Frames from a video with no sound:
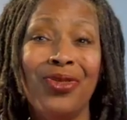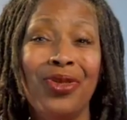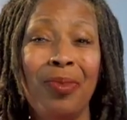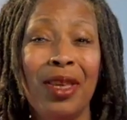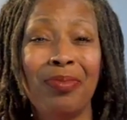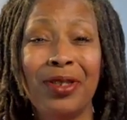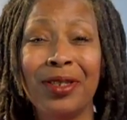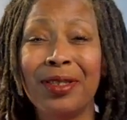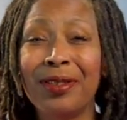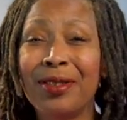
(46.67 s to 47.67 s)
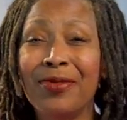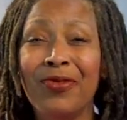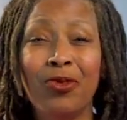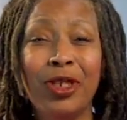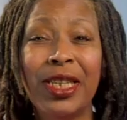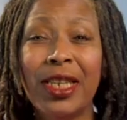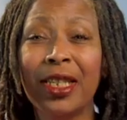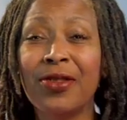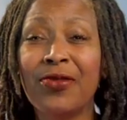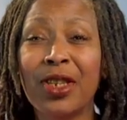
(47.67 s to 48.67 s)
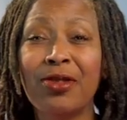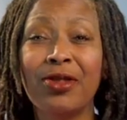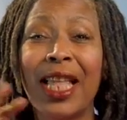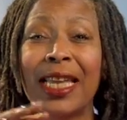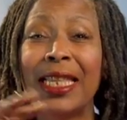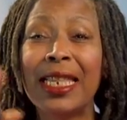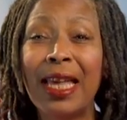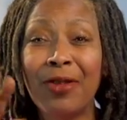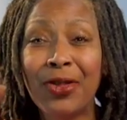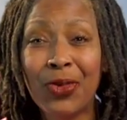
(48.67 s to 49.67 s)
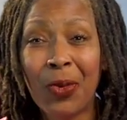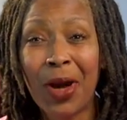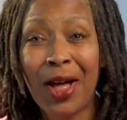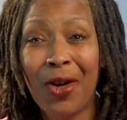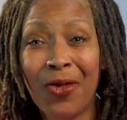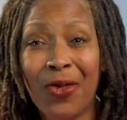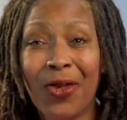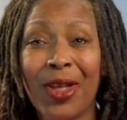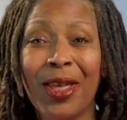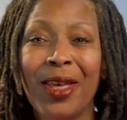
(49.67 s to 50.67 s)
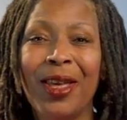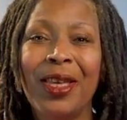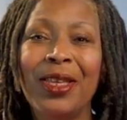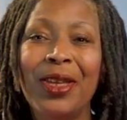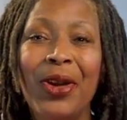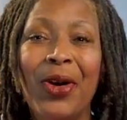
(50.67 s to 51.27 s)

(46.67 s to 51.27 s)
used to be up to, to ridiculous figures like 11, 12. You